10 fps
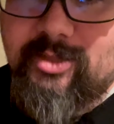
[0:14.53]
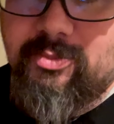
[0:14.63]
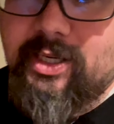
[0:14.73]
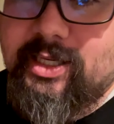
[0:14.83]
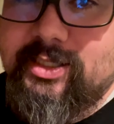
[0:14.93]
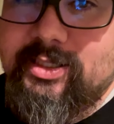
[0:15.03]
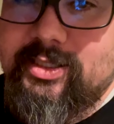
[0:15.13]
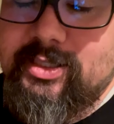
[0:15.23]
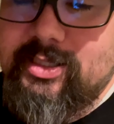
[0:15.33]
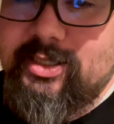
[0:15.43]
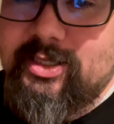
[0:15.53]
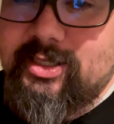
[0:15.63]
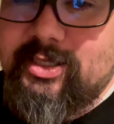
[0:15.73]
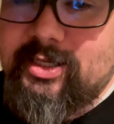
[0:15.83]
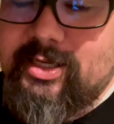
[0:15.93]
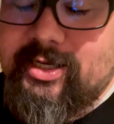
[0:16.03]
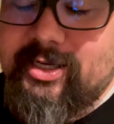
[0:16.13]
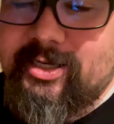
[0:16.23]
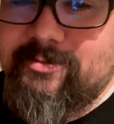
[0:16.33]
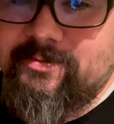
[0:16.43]
the bus.
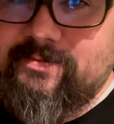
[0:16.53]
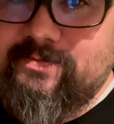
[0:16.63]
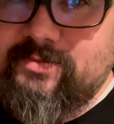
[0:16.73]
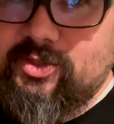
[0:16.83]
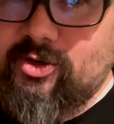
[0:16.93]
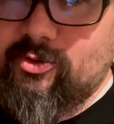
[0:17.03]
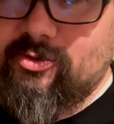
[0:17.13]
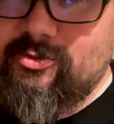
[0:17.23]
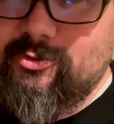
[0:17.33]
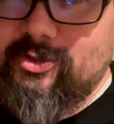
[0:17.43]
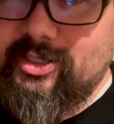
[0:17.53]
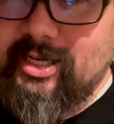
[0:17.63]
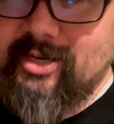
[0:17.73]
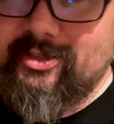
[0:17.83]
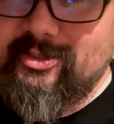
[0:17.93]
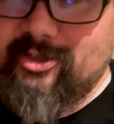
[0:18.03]
And so we'll see how this